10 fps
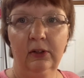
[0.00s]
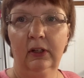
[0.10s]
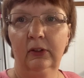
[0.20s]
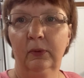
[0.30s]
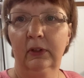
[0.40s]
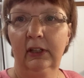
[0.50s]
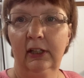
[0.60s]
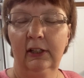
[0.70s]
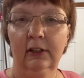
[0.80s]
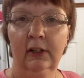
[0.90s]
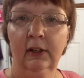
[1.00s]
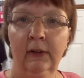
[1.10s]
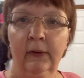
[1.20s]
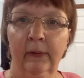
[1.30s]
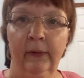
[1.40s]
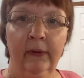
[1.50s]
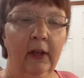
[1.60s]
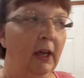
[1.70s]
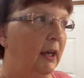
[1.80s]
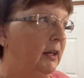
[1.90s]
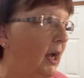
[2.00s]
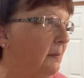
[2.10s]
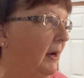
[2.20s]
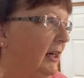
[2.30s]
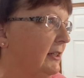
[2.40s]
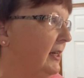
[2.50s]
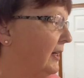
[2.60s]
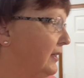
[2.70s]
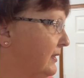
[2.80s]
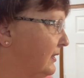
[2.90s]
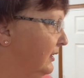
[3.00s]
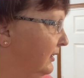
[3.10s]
I don't want to get it not monetized.